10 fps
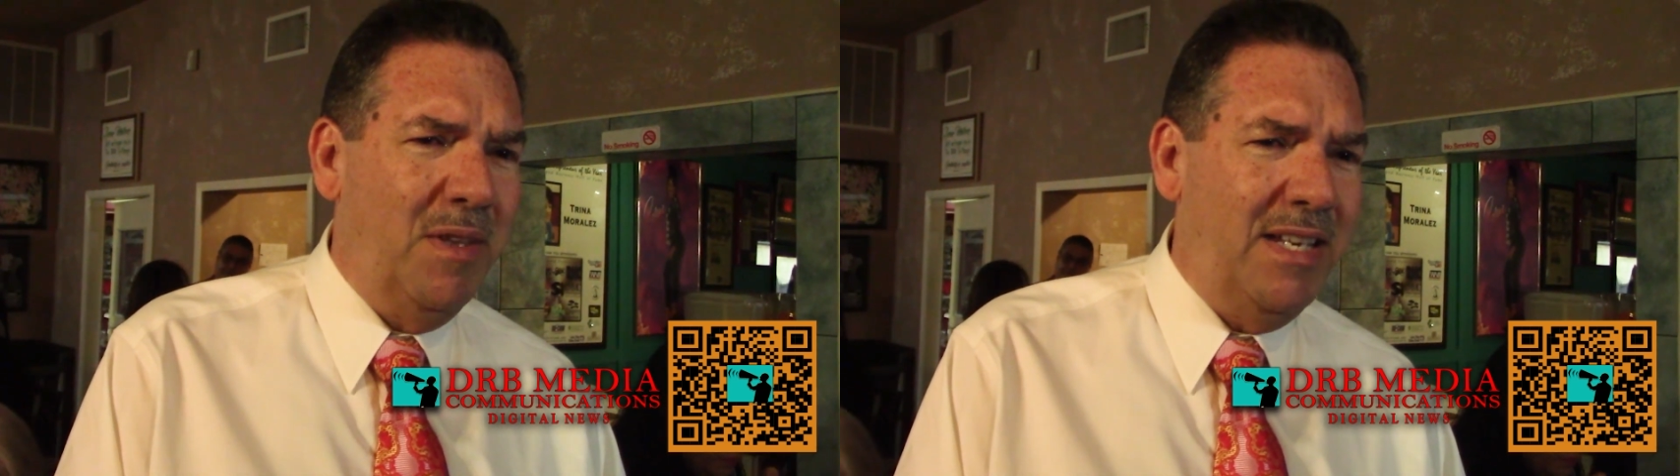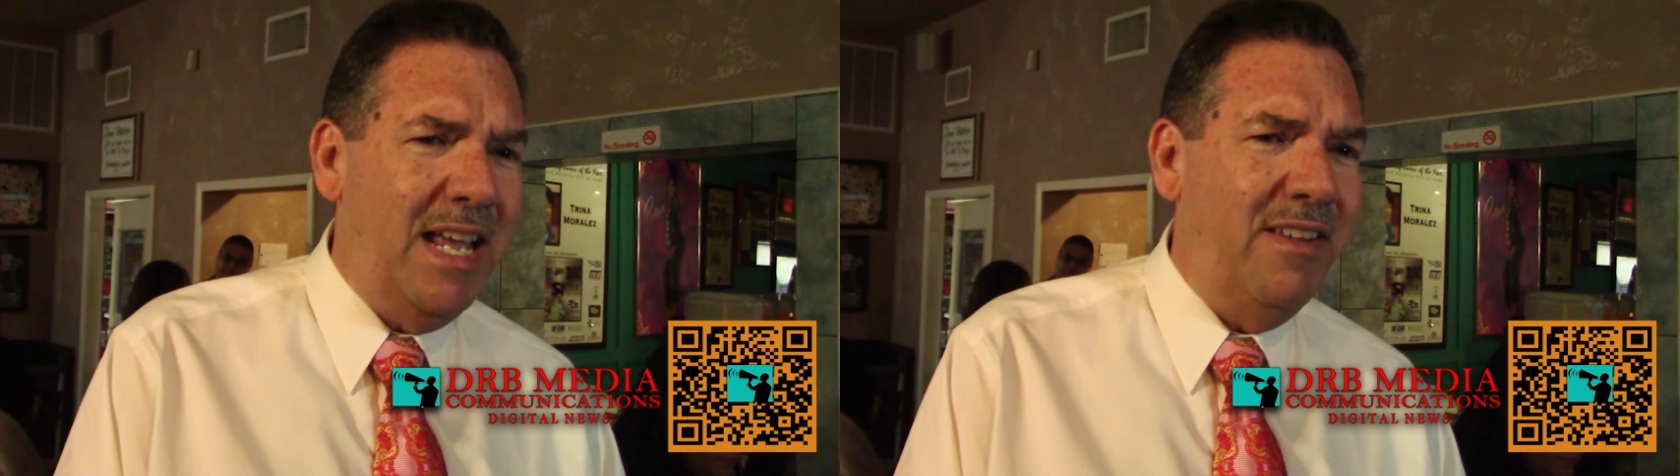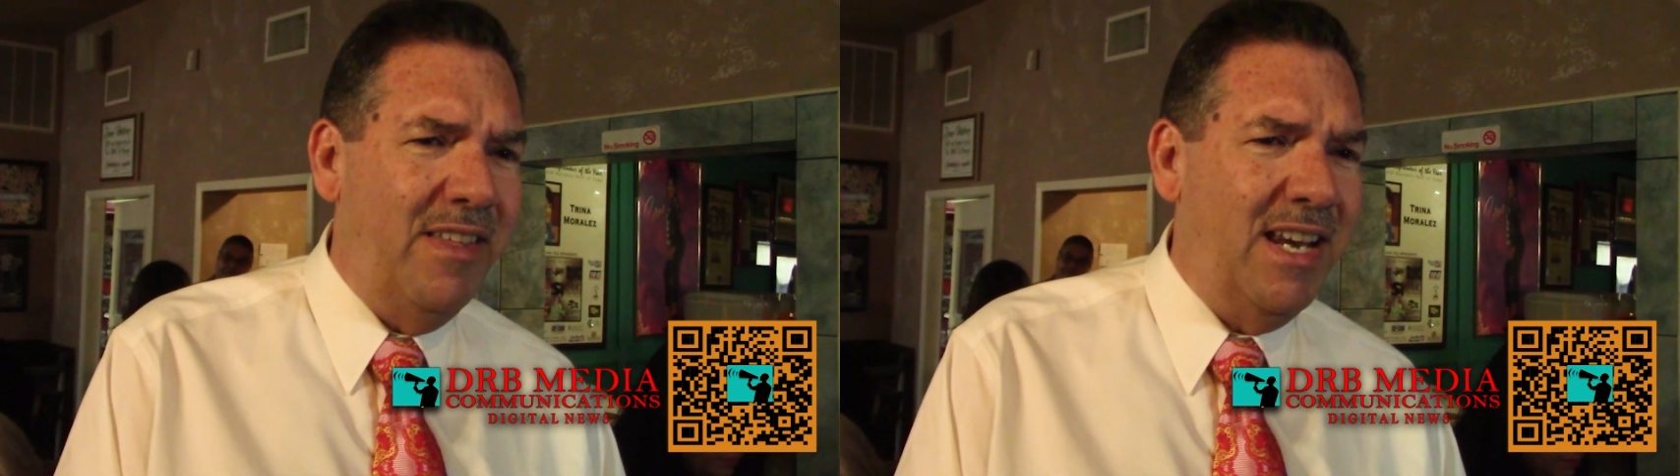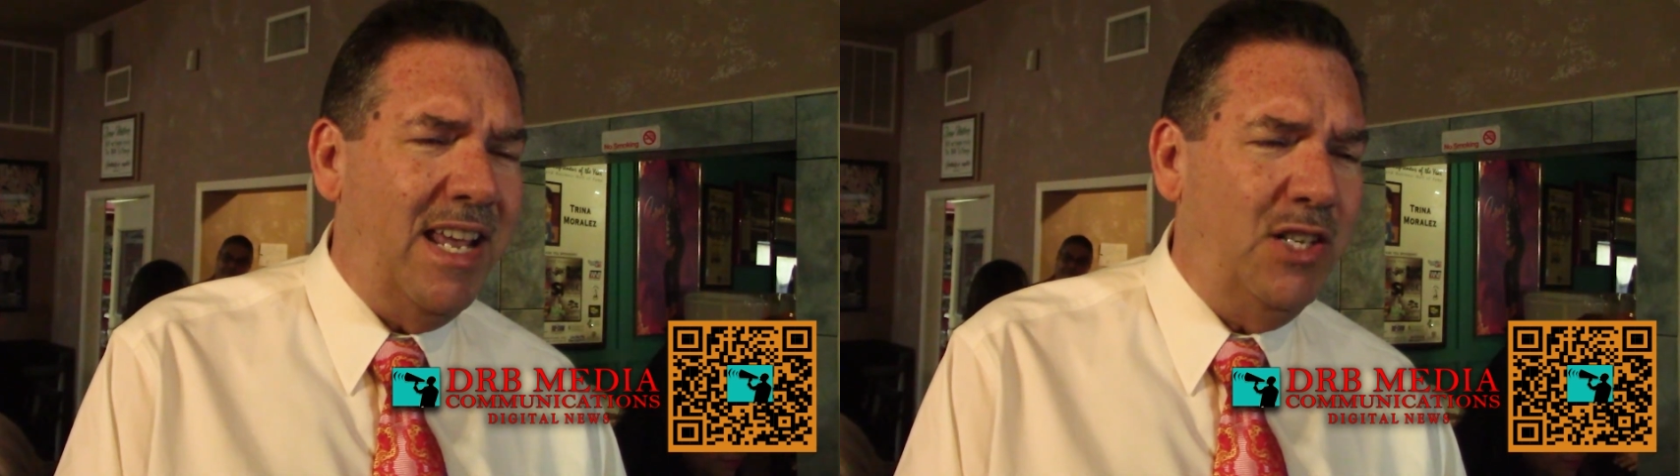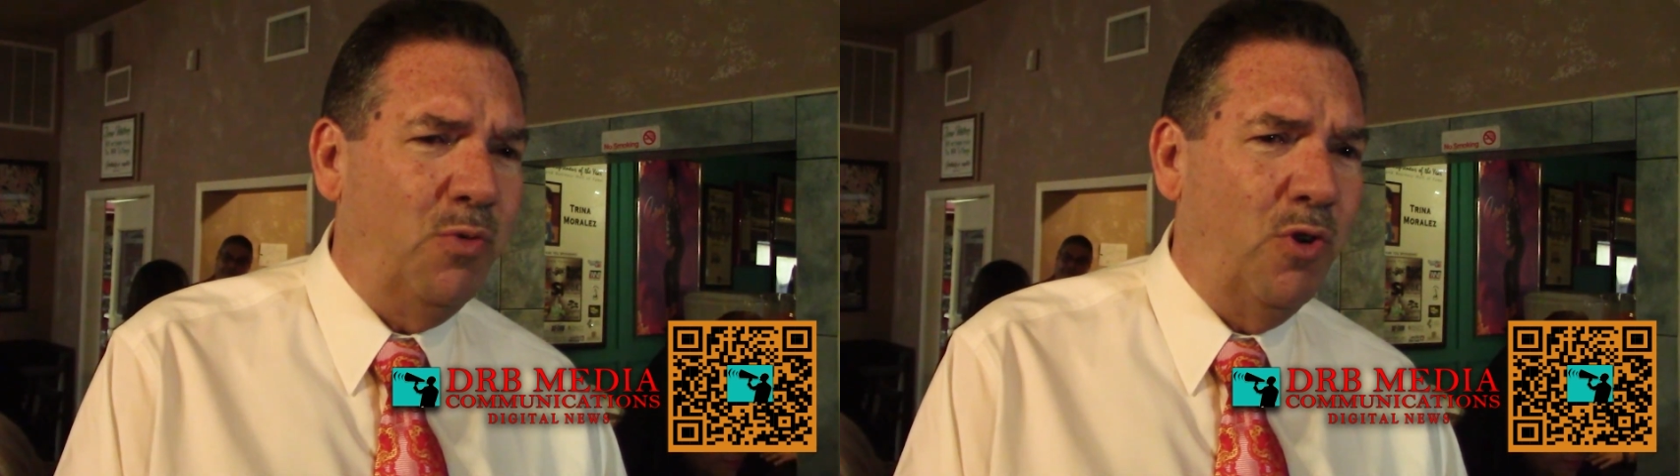data that
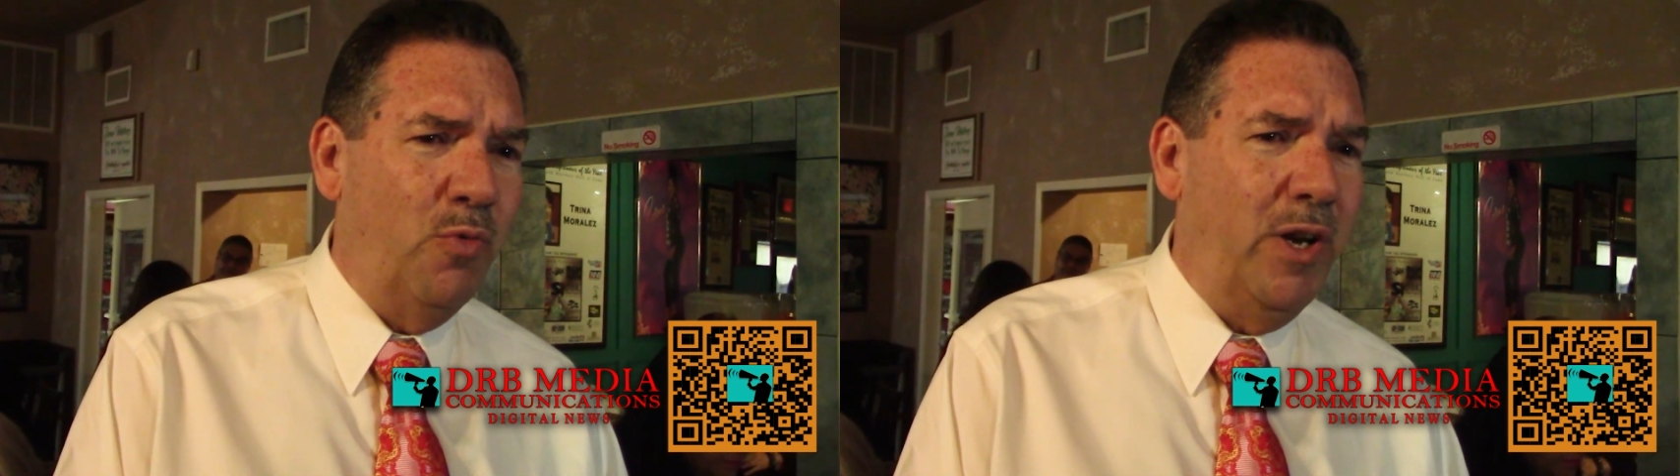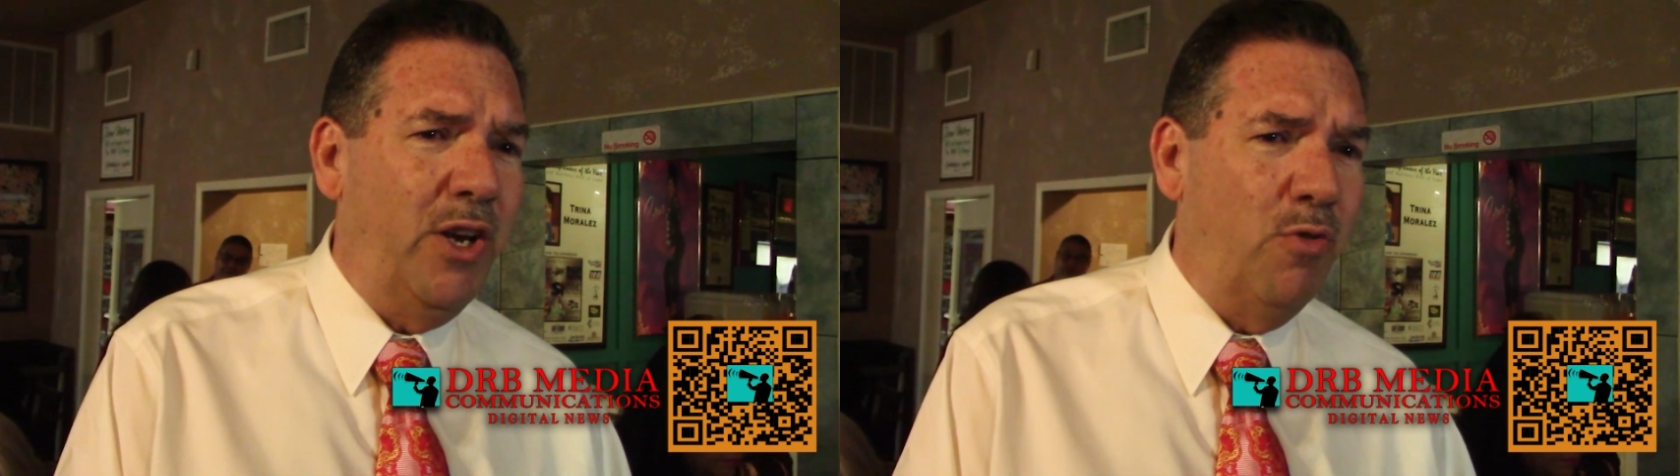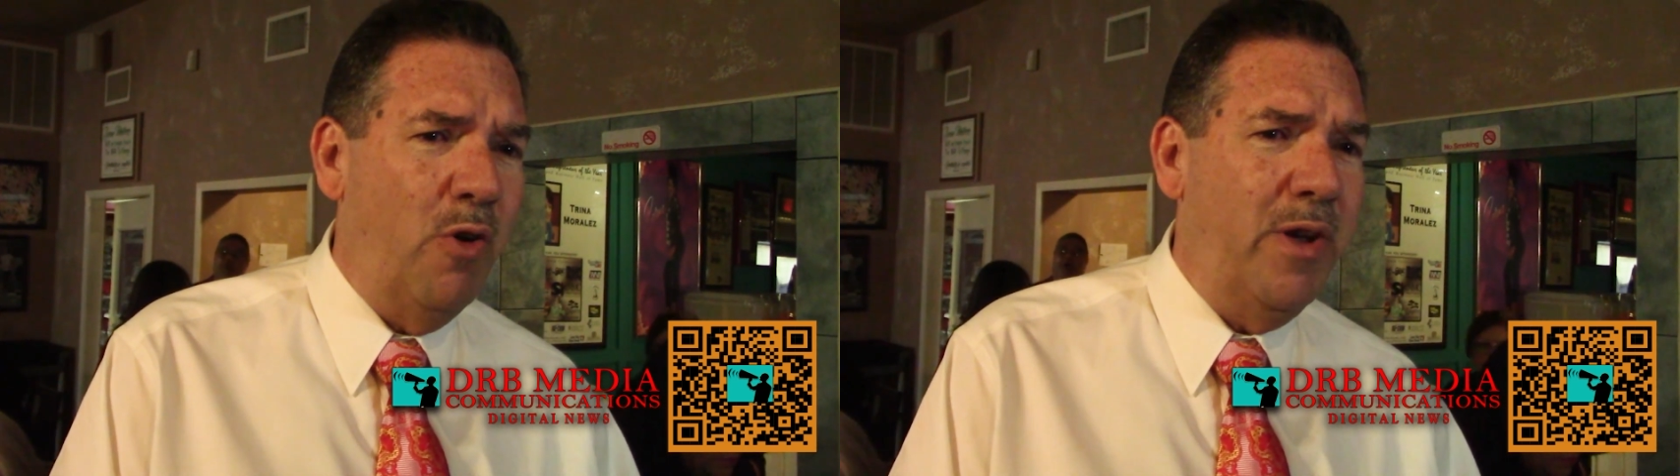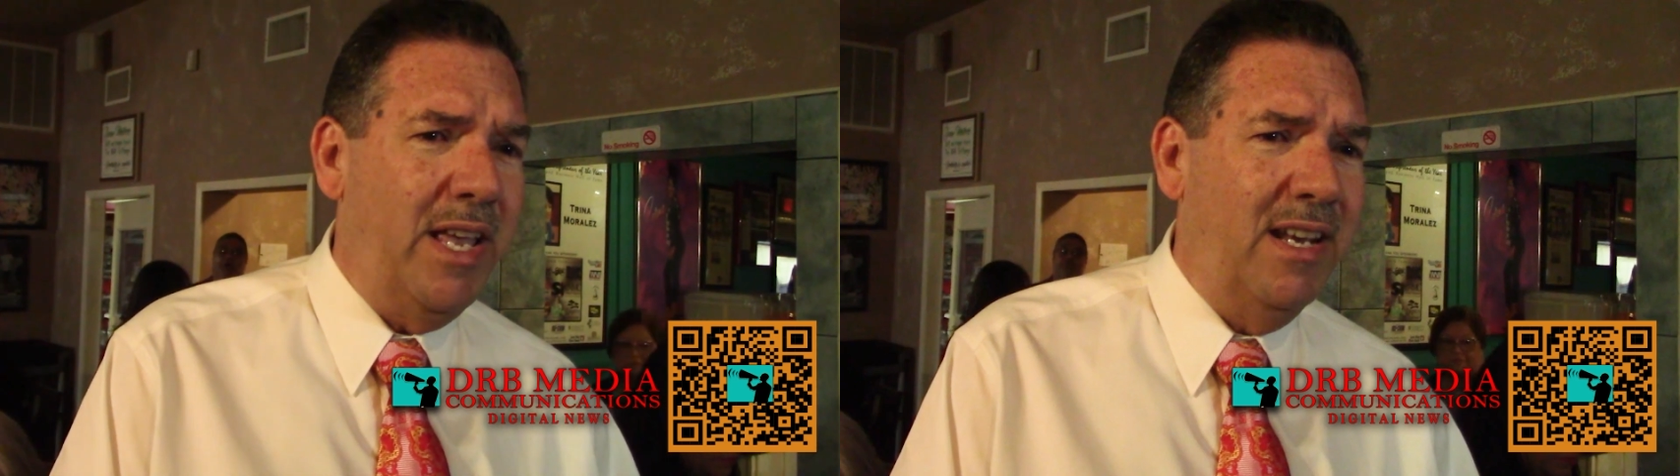indicates we're really growing